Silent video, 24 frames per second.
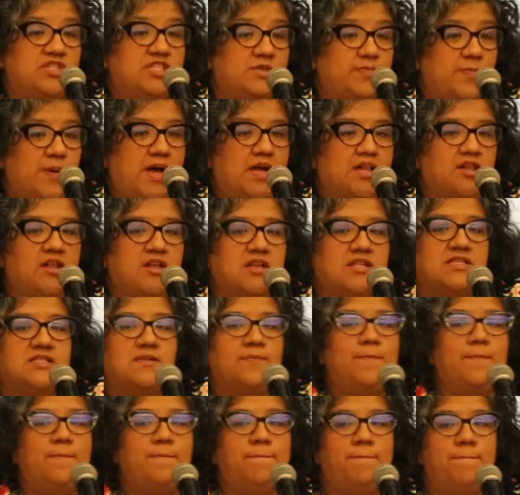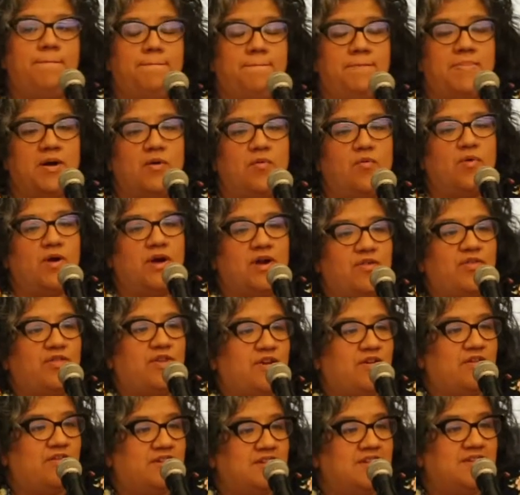its bylaws, but where
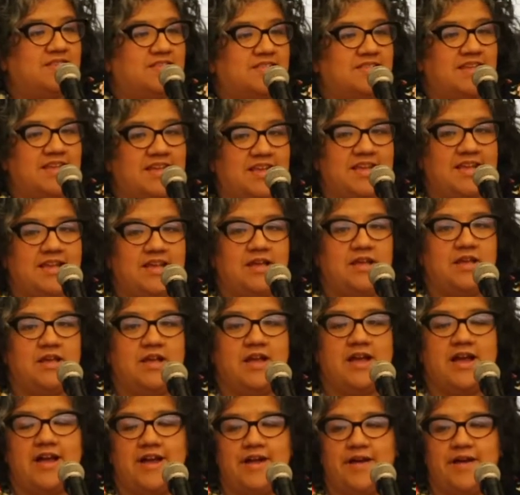there is a